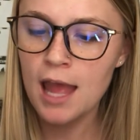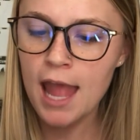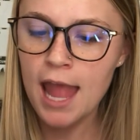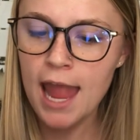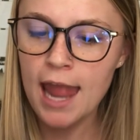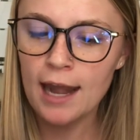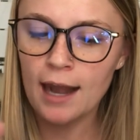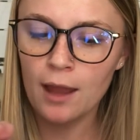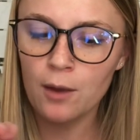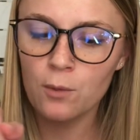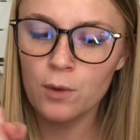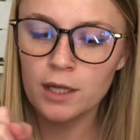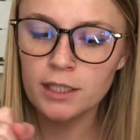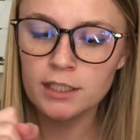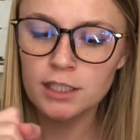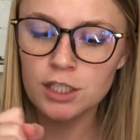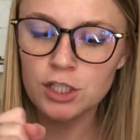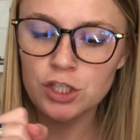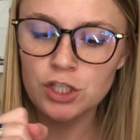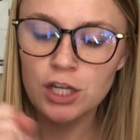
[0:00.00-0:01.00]
and I
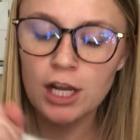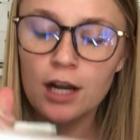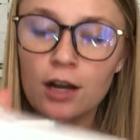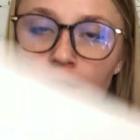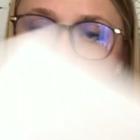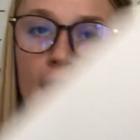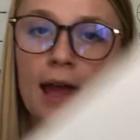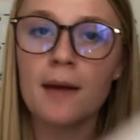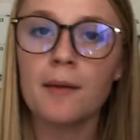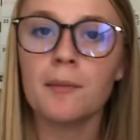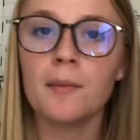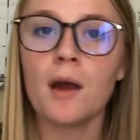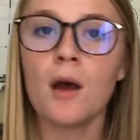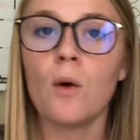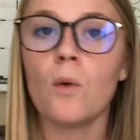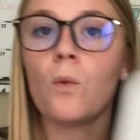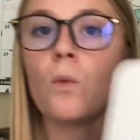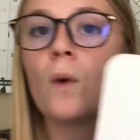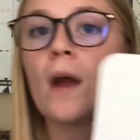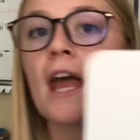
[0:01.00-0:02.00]
want to share them
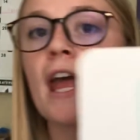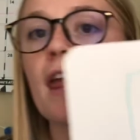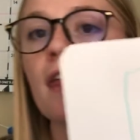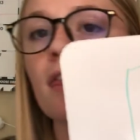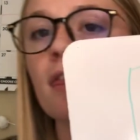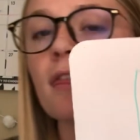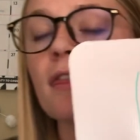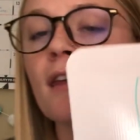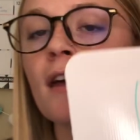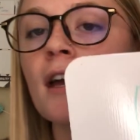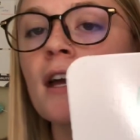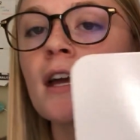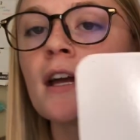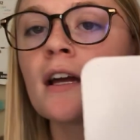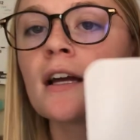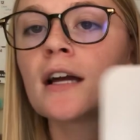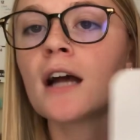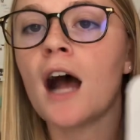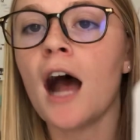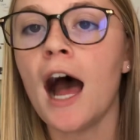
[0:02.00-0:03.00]
with
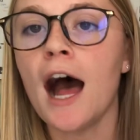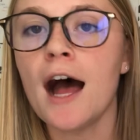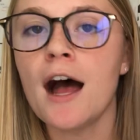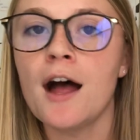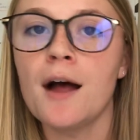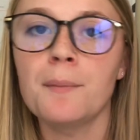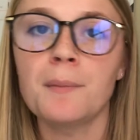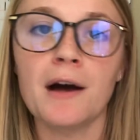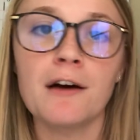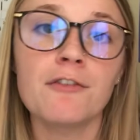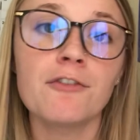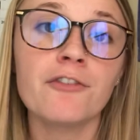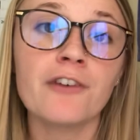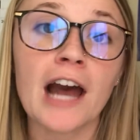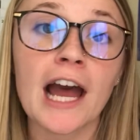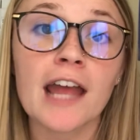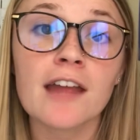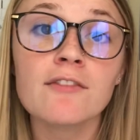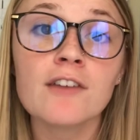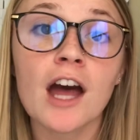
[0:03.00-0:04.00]

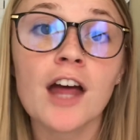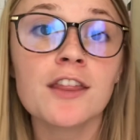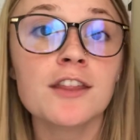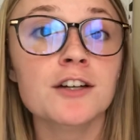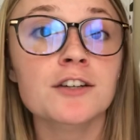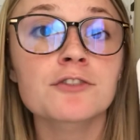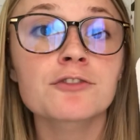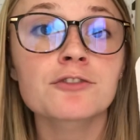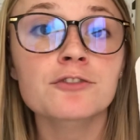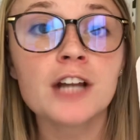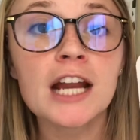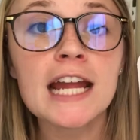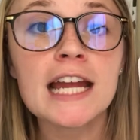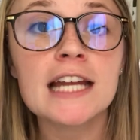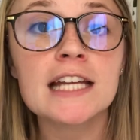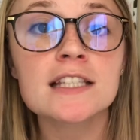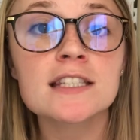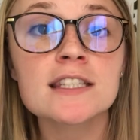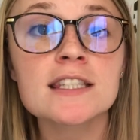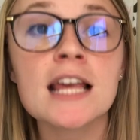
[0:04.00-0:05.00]
5 other
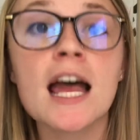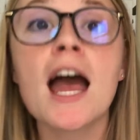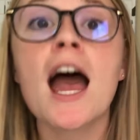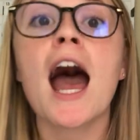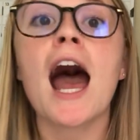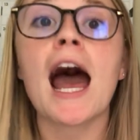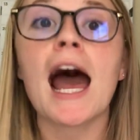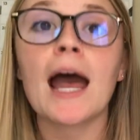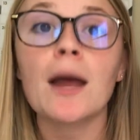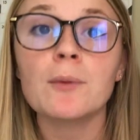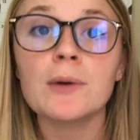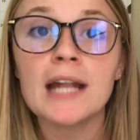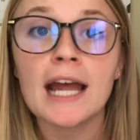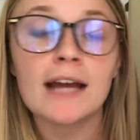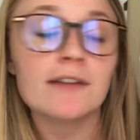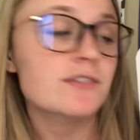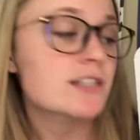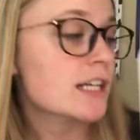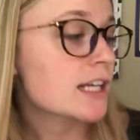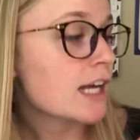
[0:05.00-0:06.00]
friends, I would
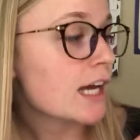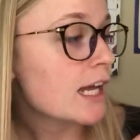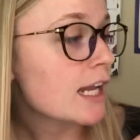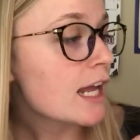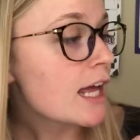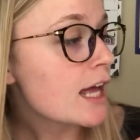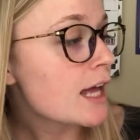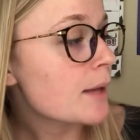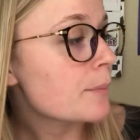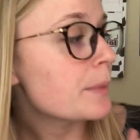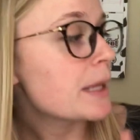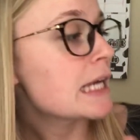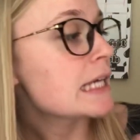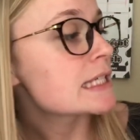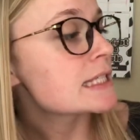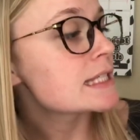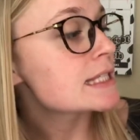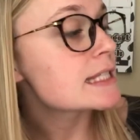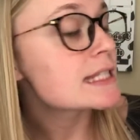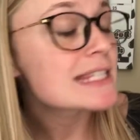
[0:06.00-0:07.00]
have to cut up
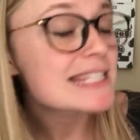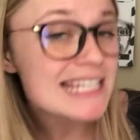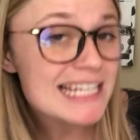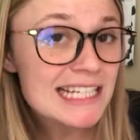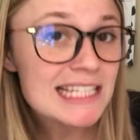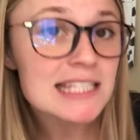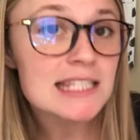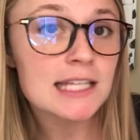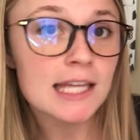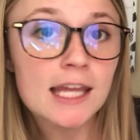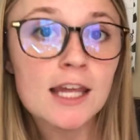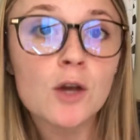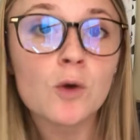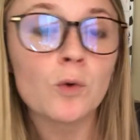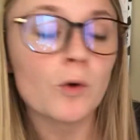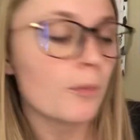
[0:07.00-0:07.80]
6 equal